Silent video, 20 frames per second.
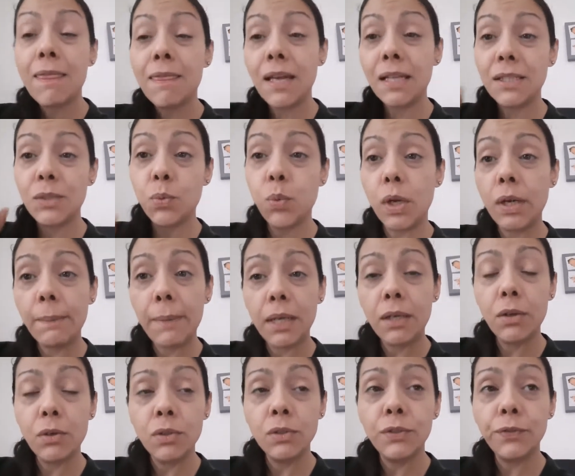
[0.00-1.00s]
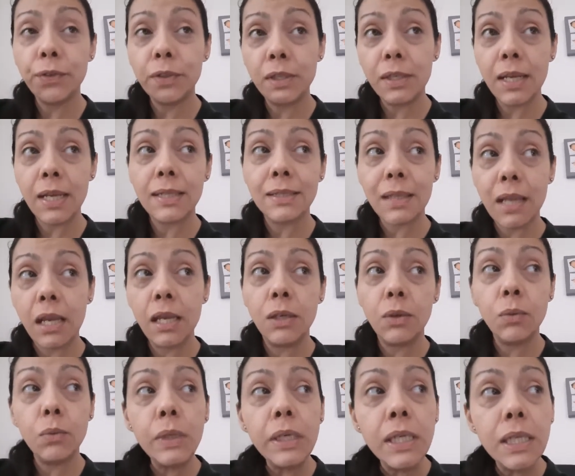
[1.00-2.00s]
That's one of my goals for the next
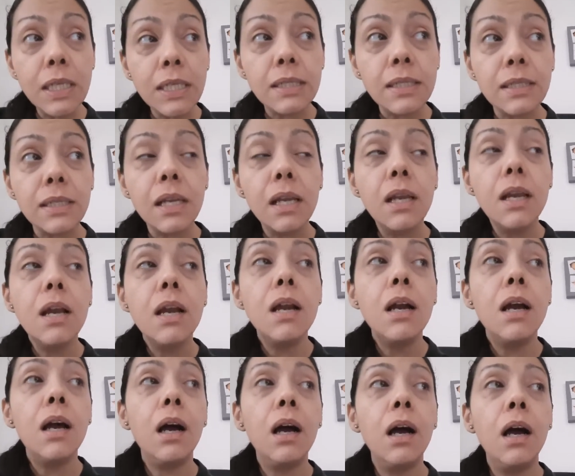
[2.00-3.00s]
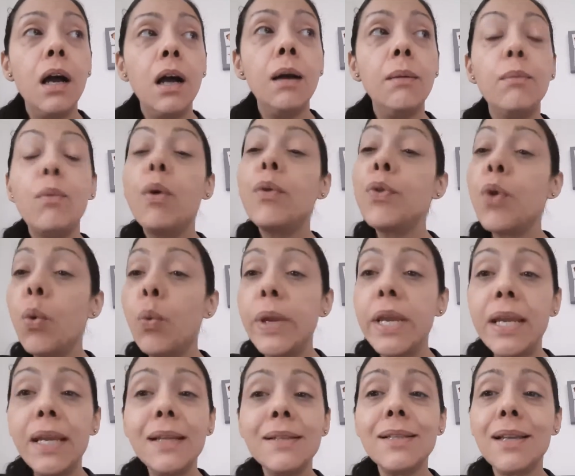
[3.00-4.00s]
8 weeks. The
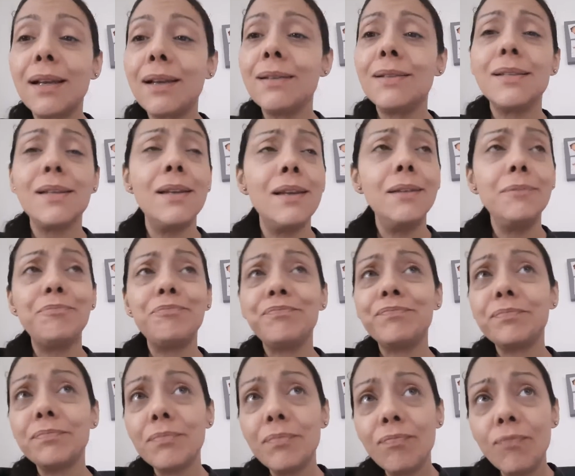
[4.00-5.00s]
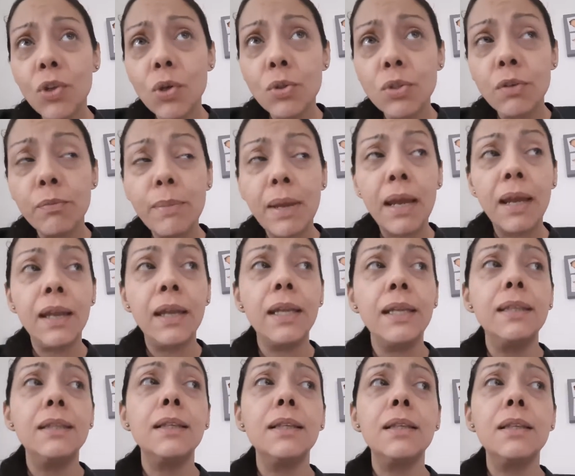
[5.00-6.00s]
weekends, like I said, those are
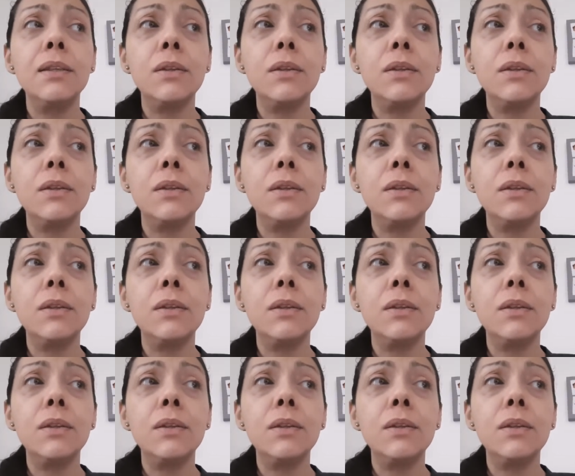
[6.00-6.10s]
mine.